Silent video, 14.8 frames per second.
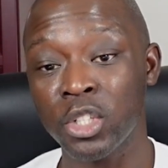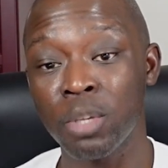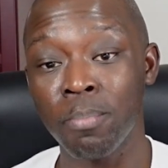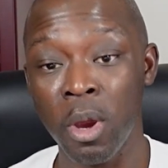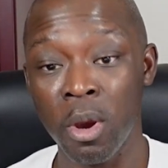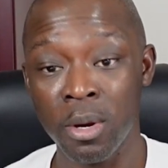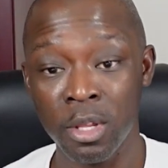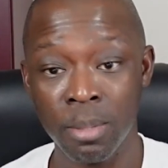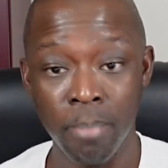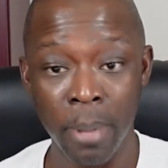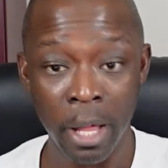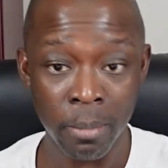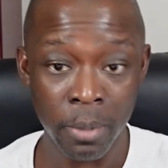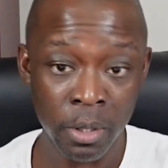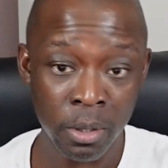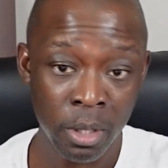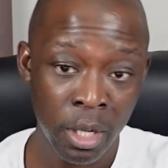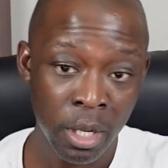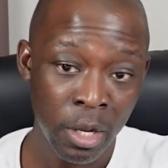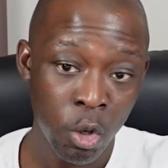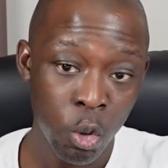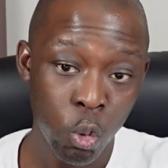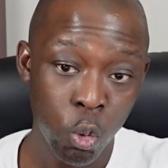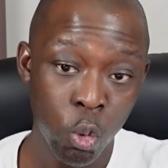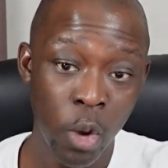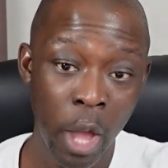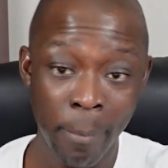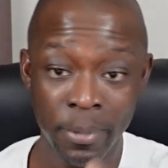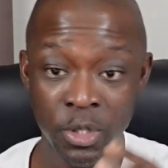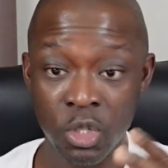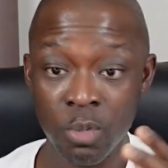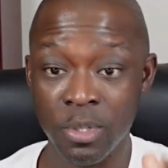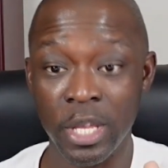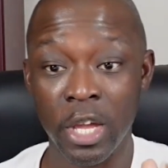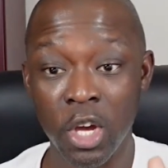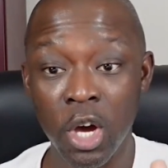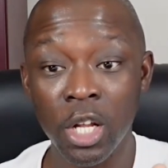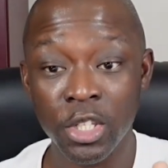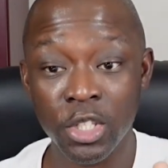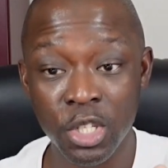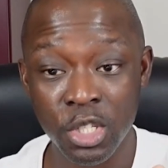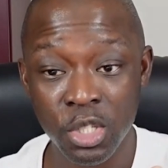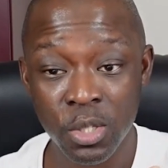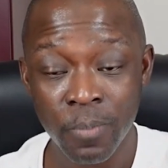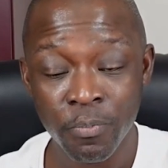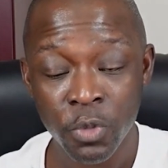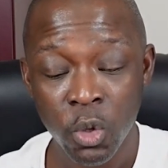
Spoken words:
Meredith Belbin, who happens to be a psychologist,